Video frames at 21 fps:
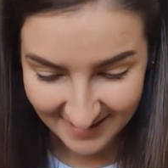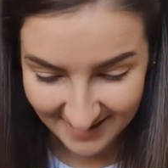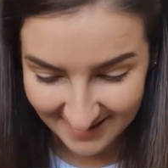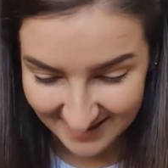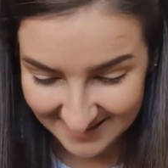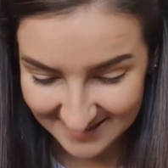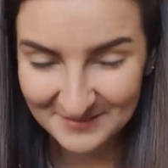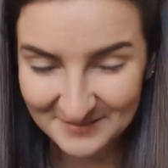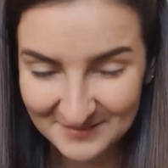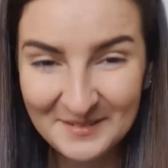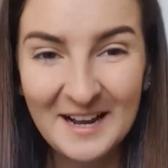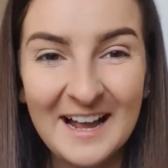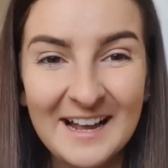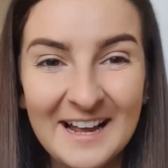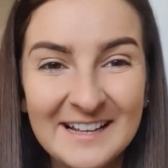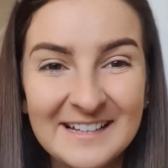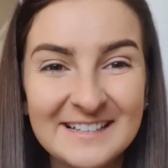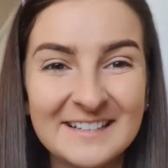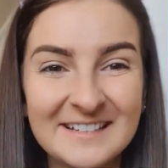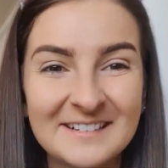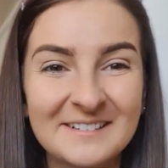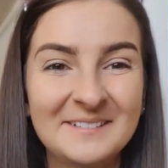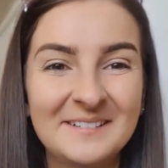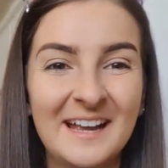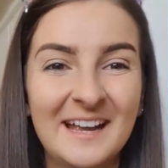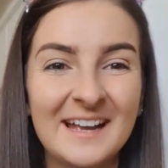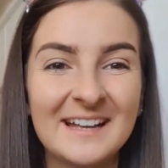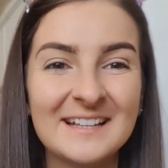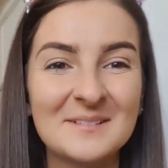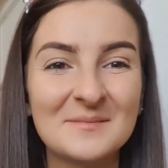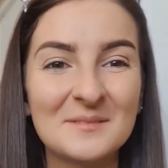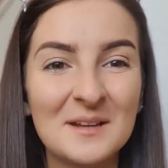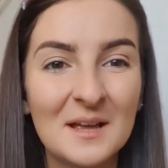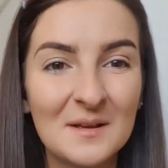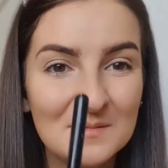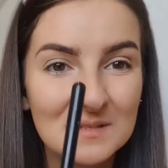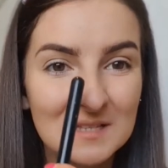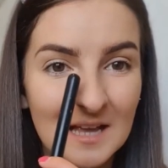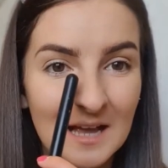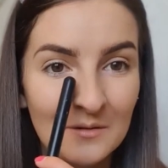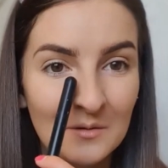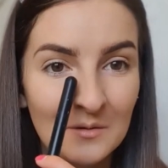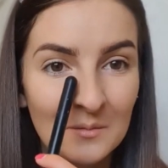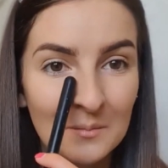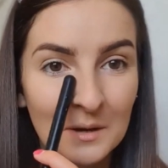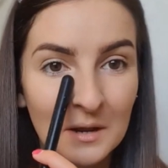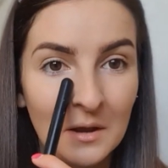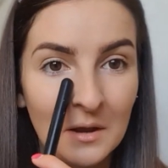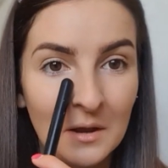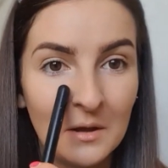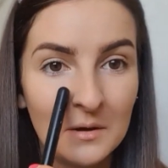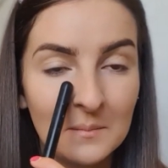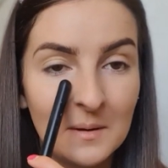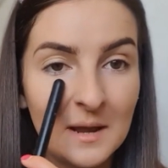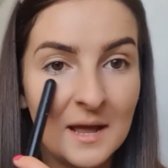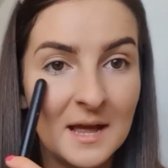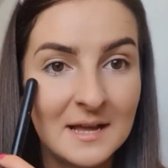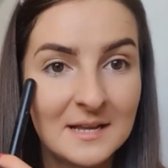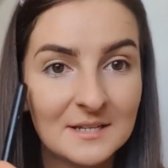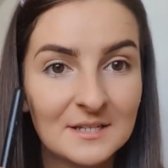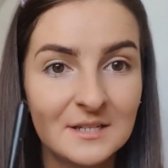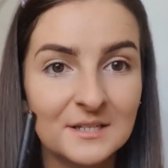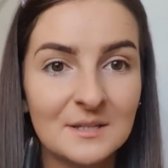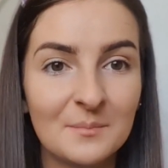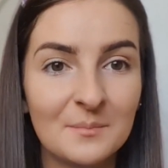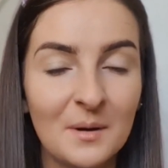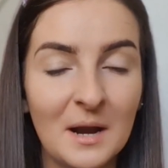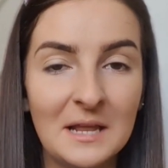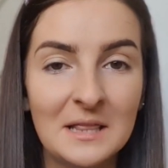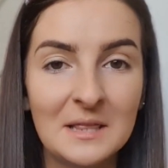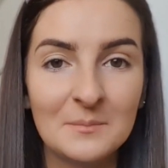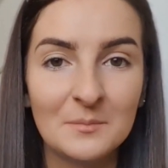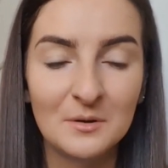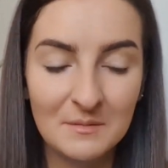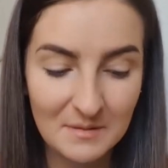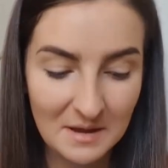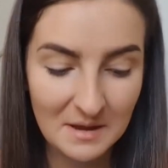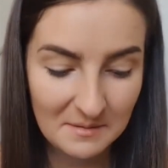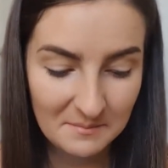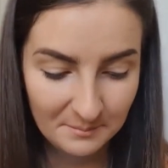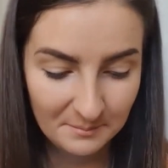So my eyes are okay. Sometimes I would put it under my eyes just to brighten them a wee bit,